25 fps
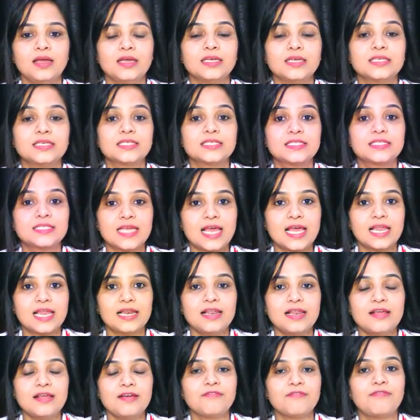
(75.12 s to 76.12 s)
cell,
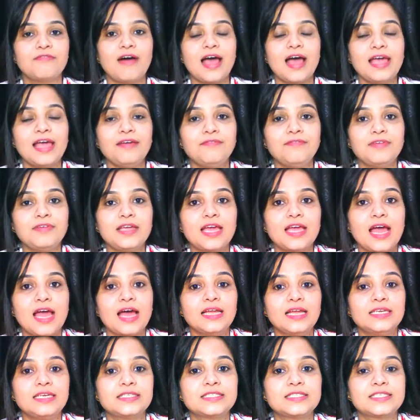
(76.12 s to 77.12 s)
why we
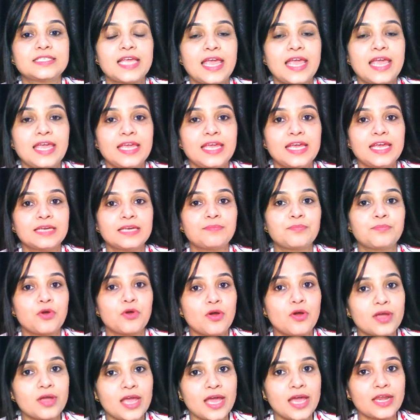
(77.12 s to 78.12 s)
are saying it
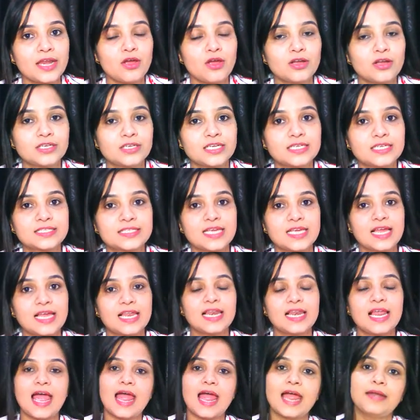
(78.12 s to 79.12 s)
prokaryotic cell
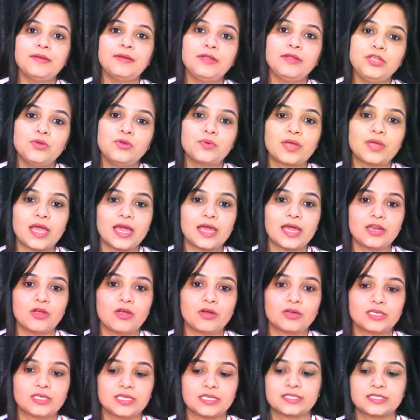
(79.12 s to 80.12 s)
and
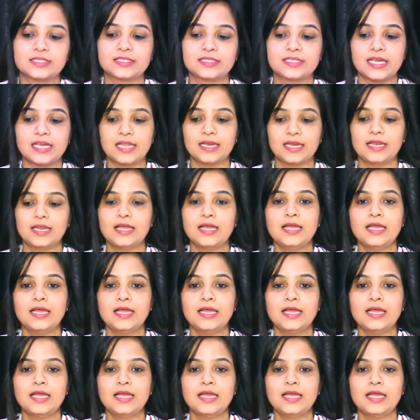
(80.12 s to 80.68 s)
eukaryotic cell.